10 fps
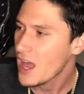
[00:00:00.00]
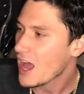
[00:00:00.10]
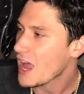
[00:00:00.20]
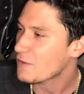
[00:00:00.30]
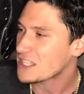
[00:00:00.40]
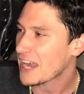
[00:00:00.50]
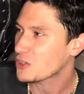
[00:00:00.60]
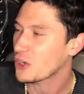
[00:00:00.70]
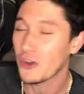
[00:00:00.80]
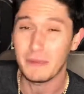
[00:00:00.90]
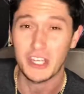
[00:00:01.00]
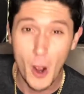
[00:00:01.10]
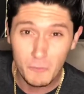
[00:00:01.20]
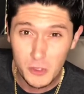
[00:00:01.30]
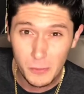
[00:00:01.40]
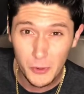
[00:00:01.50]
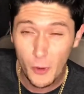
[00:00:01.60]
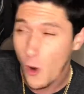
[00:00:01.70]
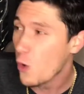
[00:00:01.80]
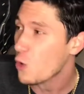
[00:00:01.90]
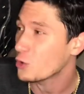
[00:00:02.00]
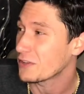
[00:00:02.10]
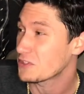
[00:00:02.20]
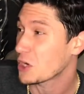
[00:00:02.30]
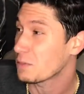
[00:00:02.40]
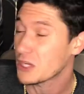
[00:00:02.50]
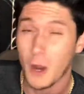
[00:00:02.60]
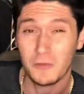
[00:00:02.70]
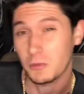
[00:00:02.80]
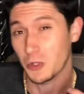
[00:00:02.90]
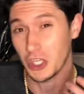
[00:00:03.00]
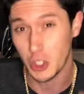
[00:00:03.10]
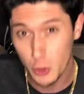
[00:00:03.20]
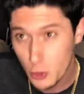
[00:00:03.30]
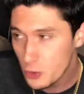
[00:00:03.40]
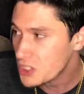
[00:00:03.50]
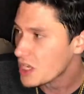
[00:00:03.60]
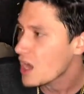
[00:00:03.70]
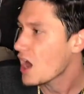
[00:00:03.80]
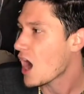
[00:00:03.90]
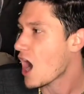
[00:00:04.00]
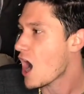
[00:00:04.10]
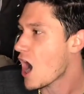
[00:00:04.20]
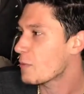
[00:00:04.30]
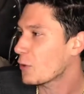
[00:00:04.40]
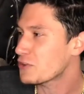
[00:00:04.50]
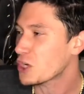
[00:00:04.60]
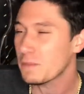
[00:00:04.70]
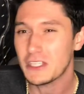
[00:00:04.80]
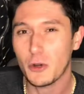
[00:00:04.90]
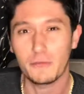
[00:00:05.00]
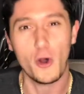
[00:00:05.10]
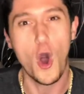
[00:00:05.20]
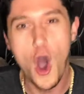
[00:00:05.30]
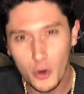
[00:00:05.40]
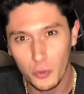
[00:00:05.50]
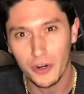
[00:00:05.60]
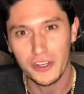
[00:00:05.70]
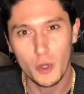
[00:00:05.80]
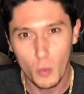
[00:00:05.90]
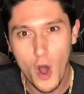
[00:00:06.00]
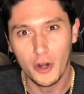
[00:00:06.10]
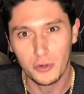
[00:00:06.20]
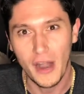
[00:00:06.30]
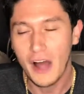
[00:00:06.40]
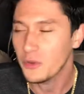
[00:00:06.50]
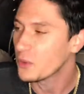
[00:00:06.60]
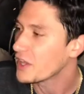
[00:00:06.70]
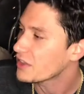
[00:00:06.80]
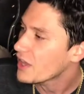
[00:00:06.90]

If it's actually going to be comfortable to hold, if it's going to be comfortable to use, or if it's going to be sort of awkward to walk around with.